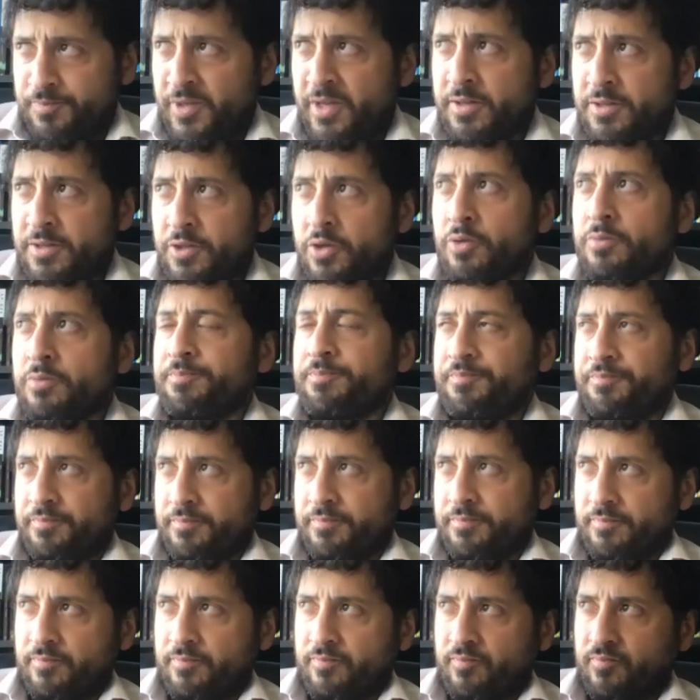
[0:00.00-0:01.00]
Yeah, so
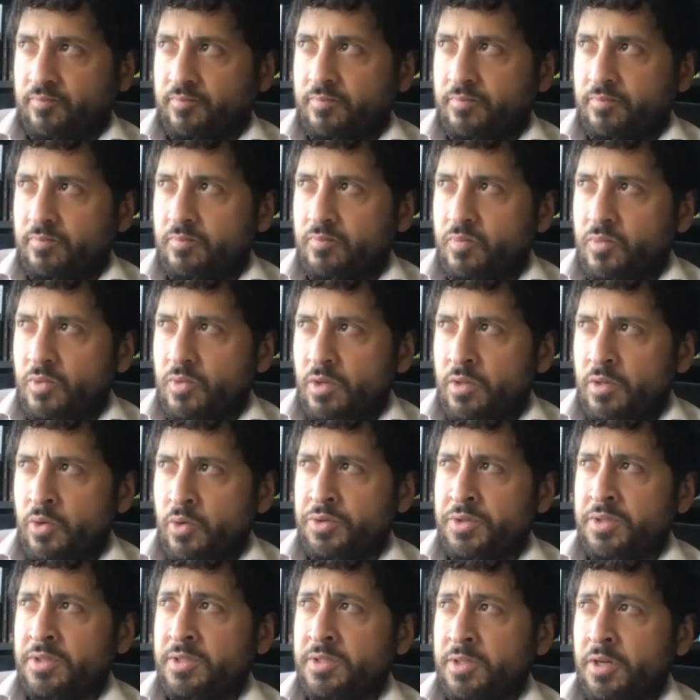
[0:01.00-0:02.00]
there
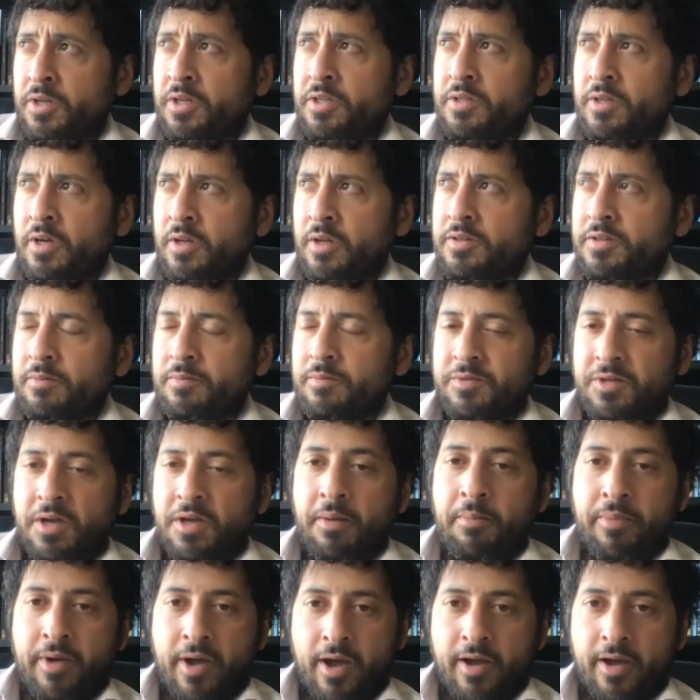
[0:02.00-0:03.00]
was a study done some
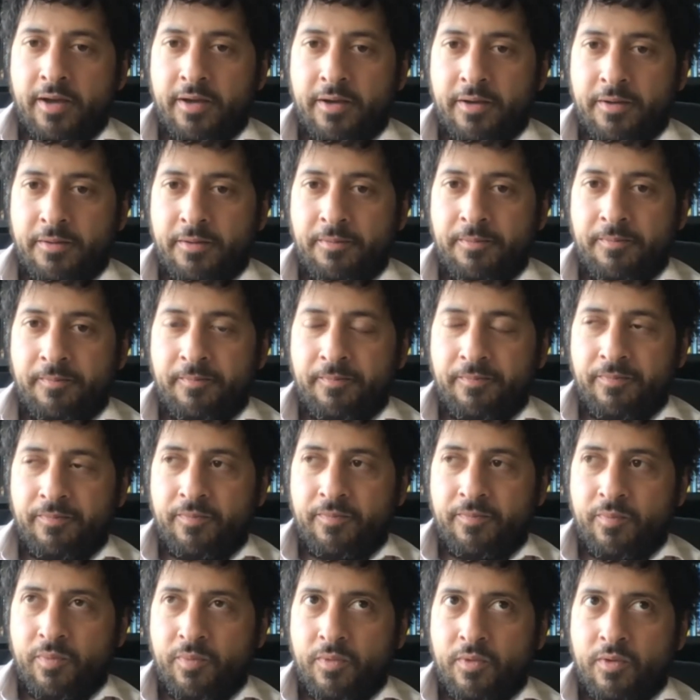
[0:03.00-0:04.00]
time back
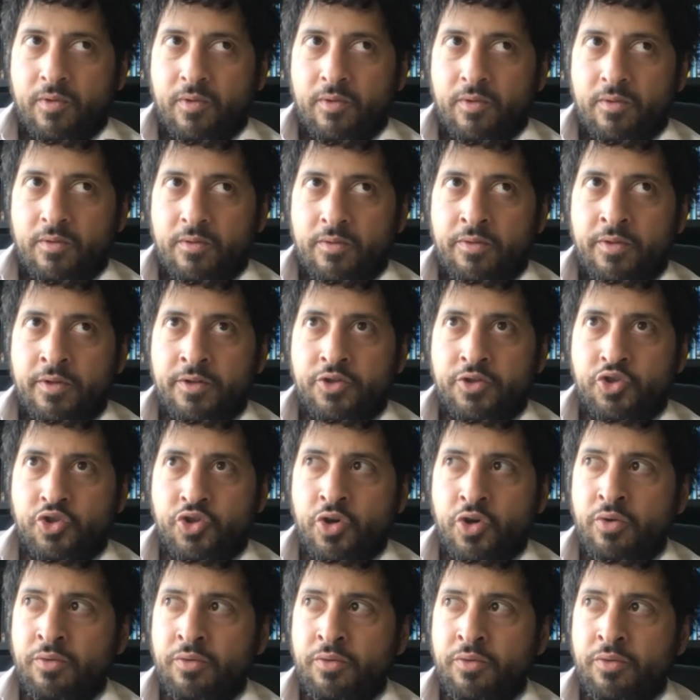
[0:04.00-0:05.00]
that
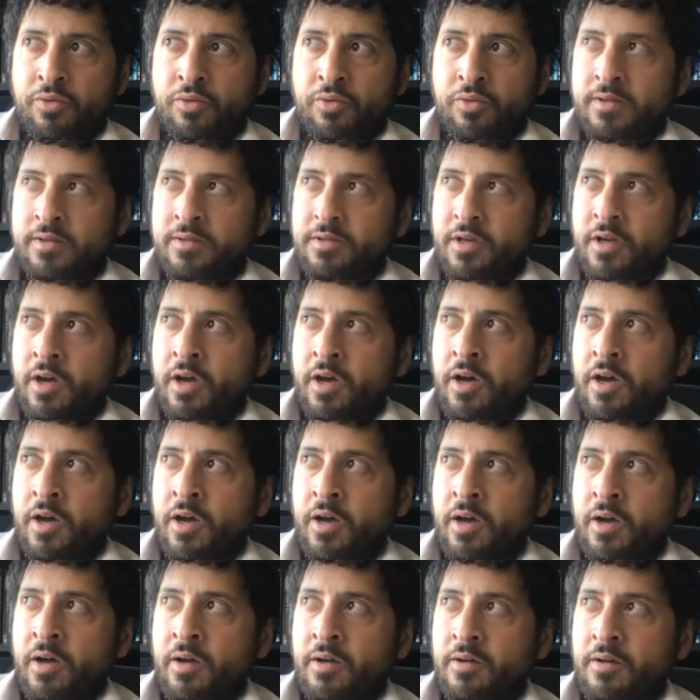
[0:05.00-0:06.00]
showed that
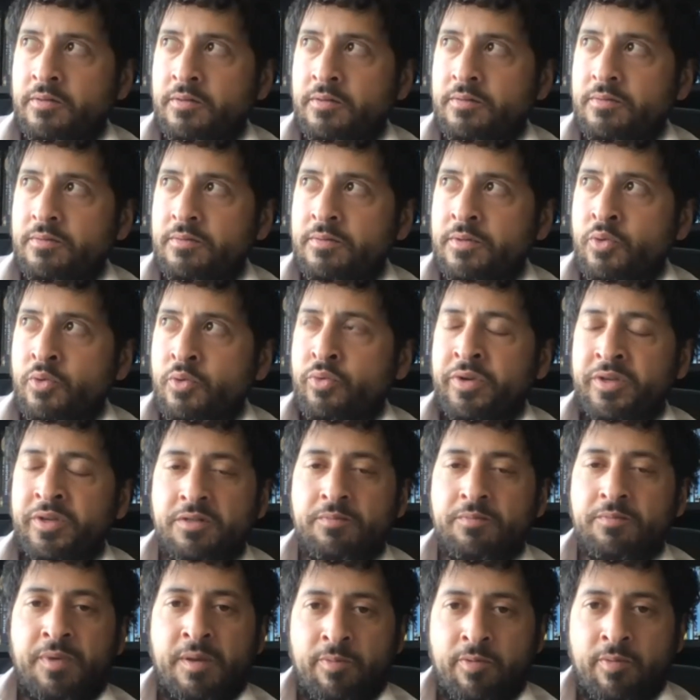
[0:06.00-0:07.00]
the
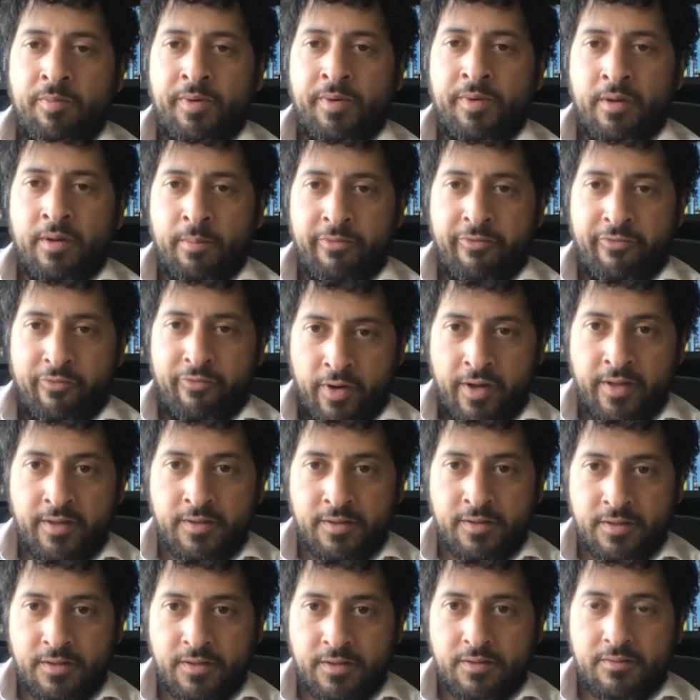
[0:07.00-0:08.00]
reason people become
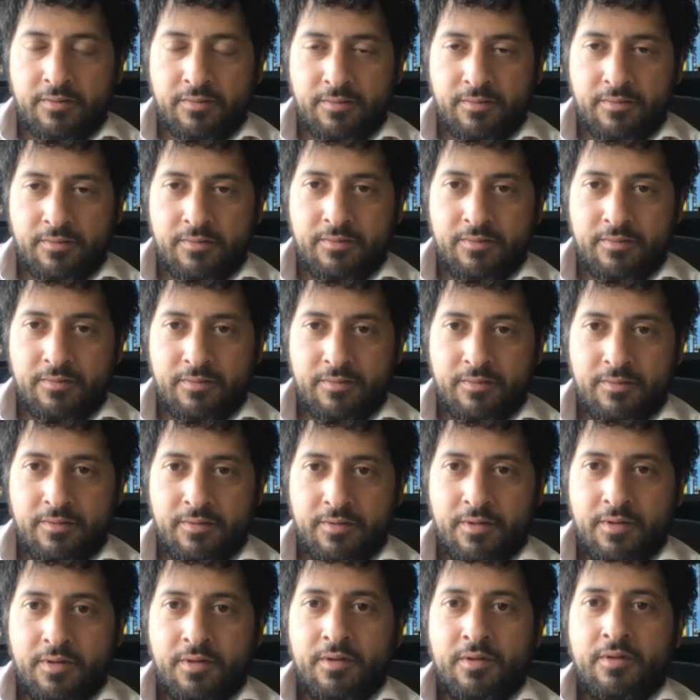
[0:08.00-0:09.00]
friends
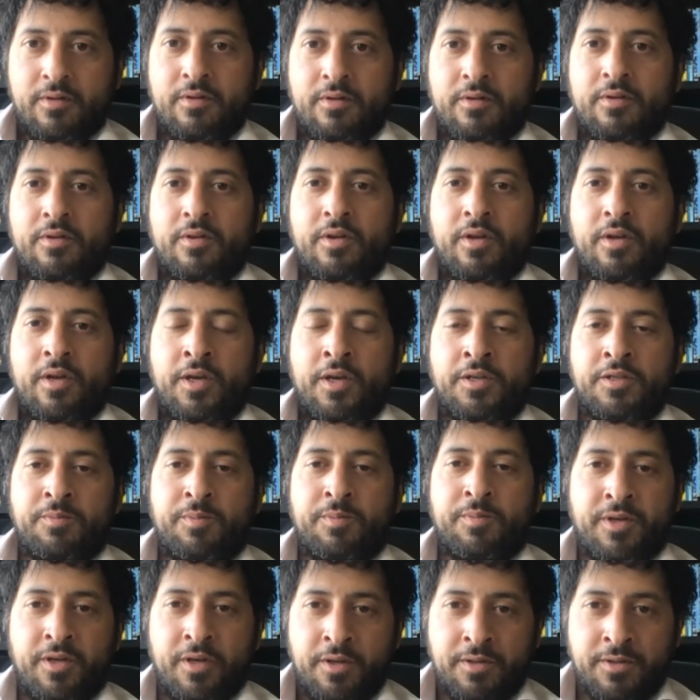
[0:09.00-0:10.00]
is
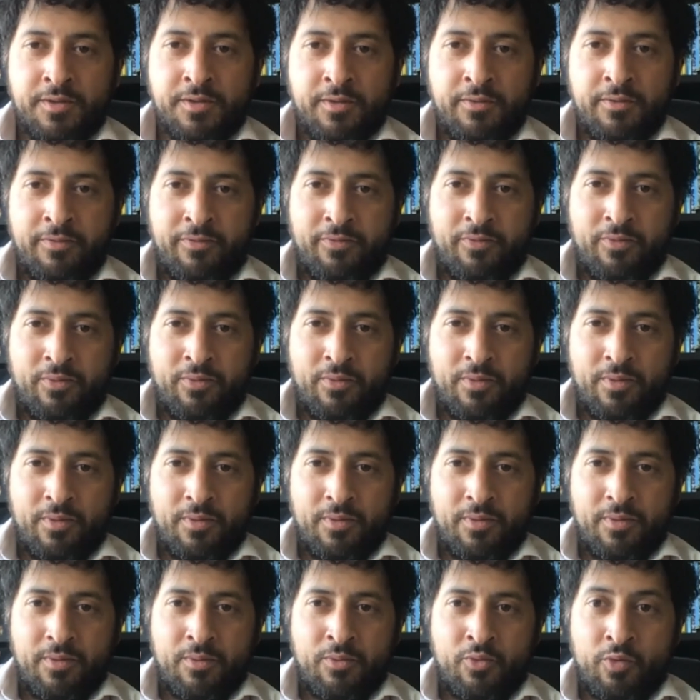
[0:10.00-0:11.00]
because of
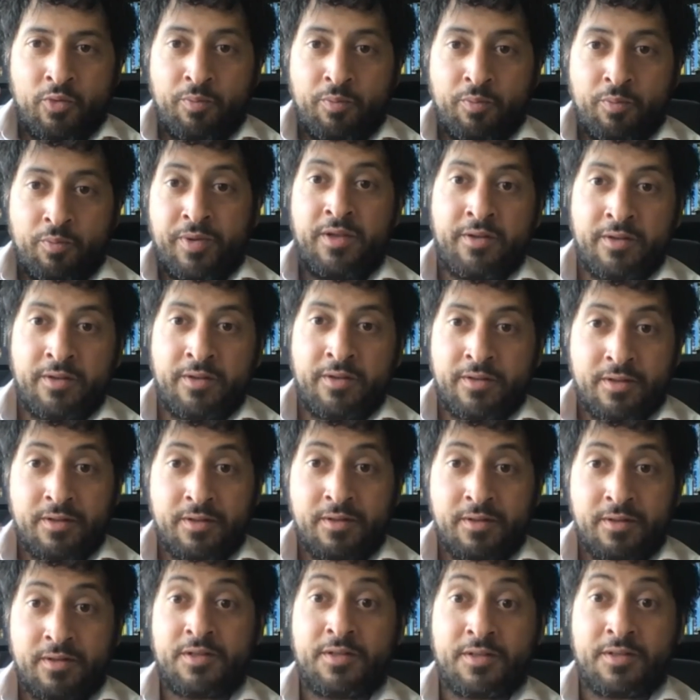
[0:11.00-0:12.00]
repeated,
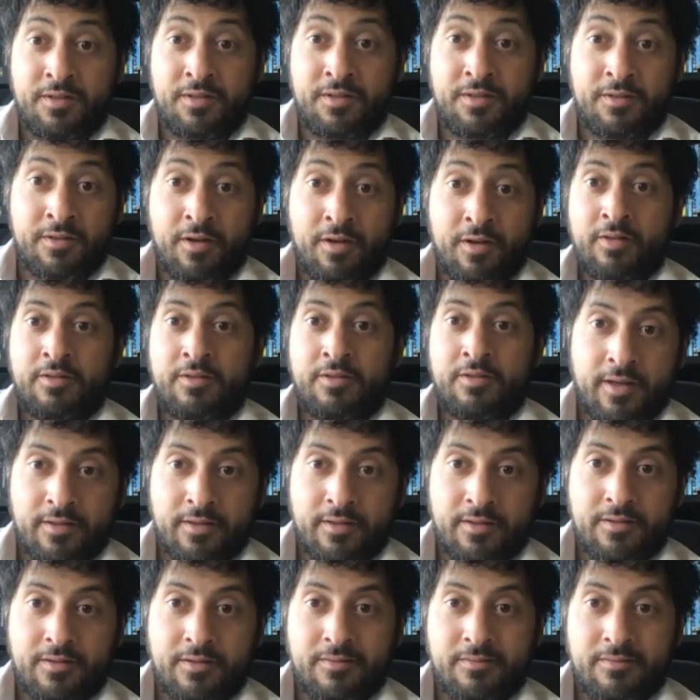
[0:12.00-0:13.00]
consistent
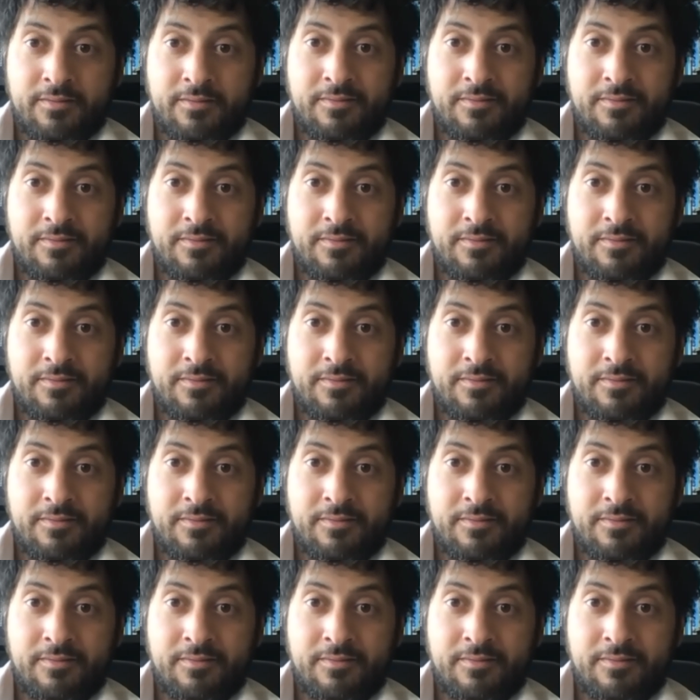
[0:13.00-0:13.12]
contact.